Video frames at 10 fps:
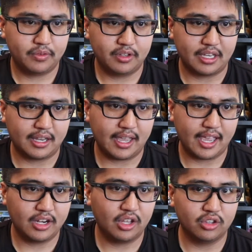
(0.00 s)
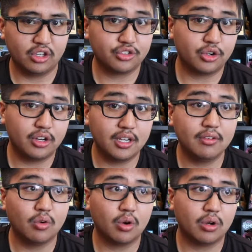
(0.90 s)
get a handheld
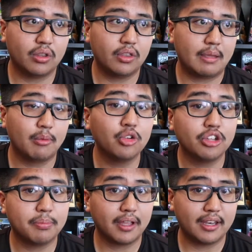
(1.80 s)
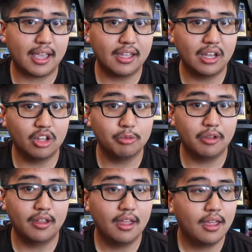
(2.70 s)
alternative, or they mostly play in handheld
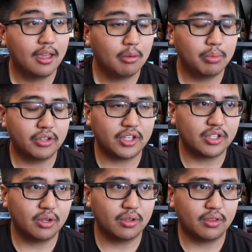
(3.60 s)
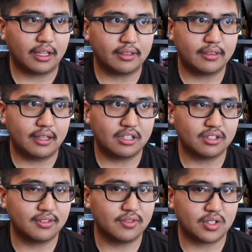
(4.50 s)
but they don't, like, they
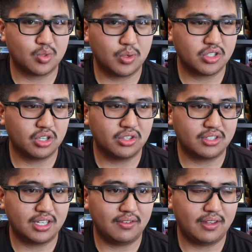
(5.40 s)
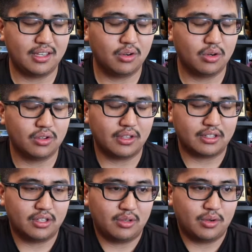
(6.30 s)
just leave their Switch on the TV, or
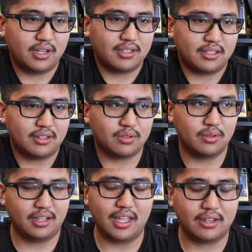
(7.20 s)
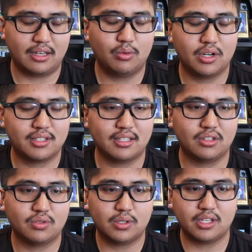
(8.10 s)
like they don't want to take their, again, they don't want to take
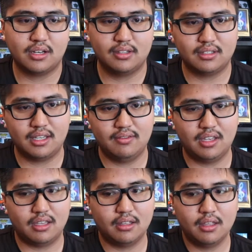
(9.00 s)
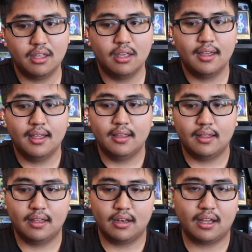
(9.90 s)
their Switch out of the TV.
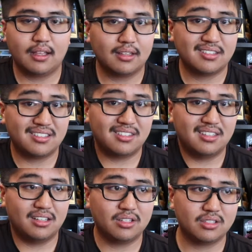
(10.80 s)
And I guess this is the